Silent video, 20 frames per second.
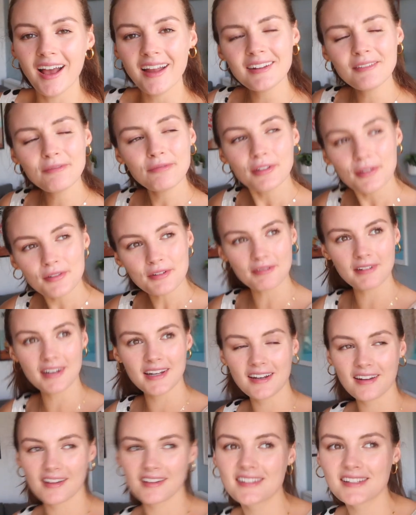And it feels
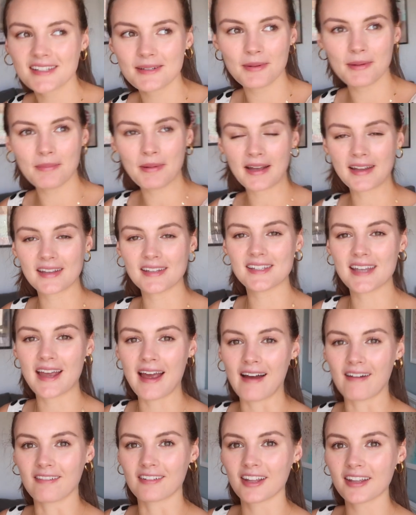really nice to be back in
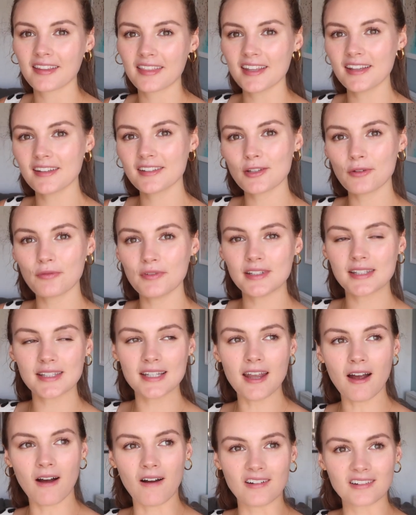town. Like, things
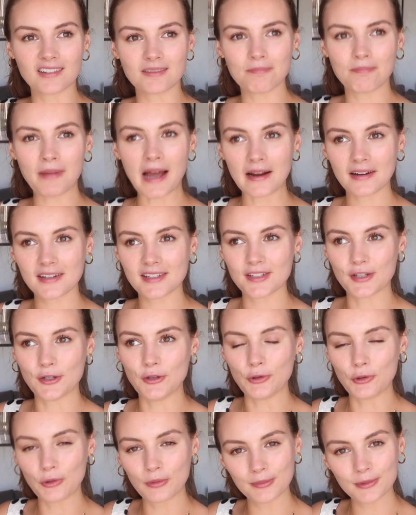obviously aren't back to
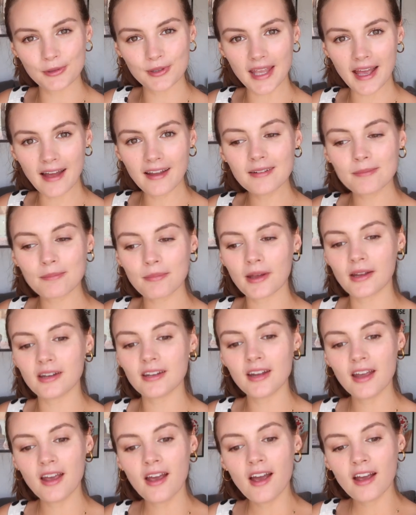normal yet,
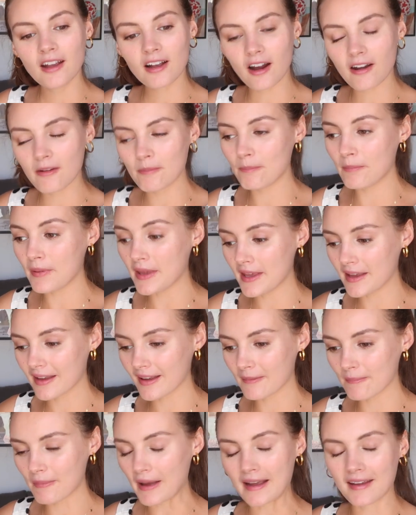but kind of
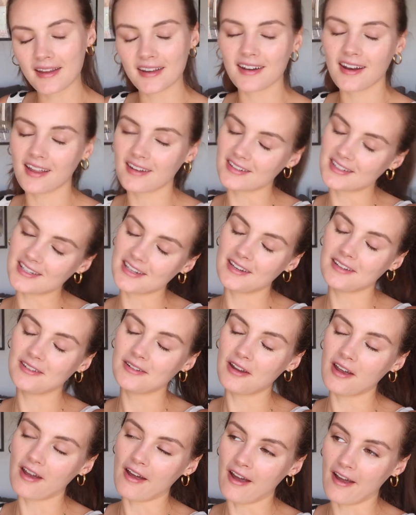being back in London,
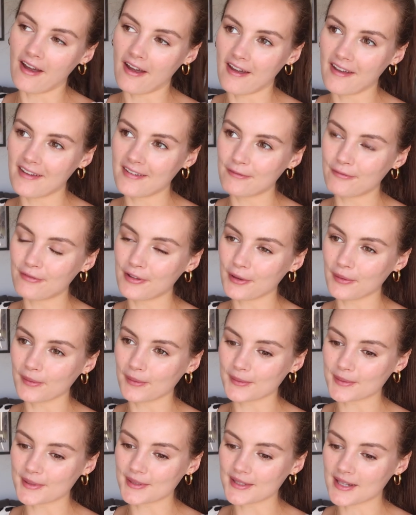it
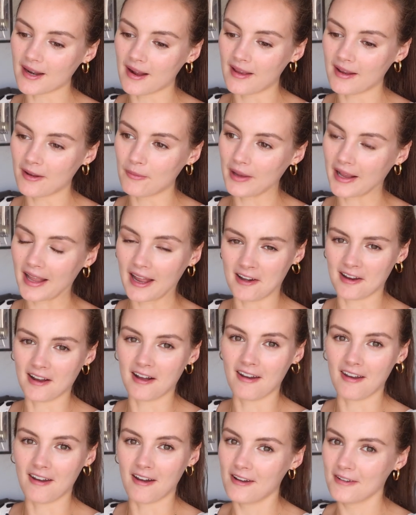feels like we're getting
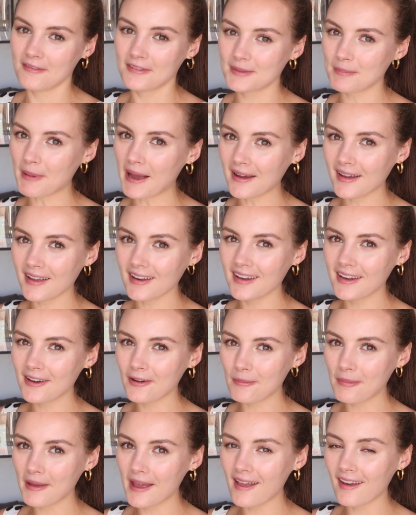our lives back a
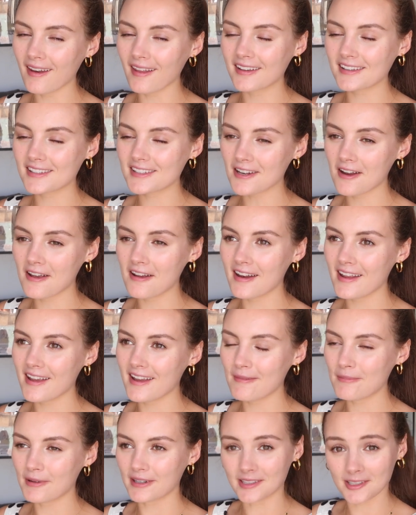little bit, like
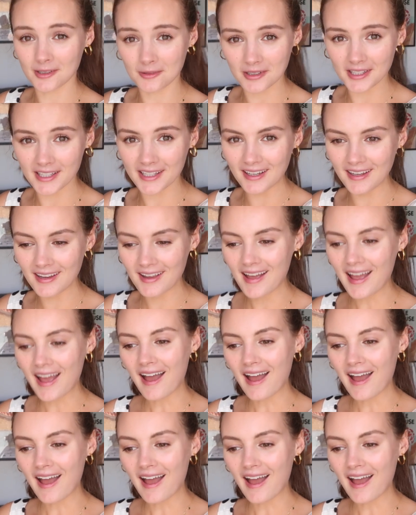slowly but surely.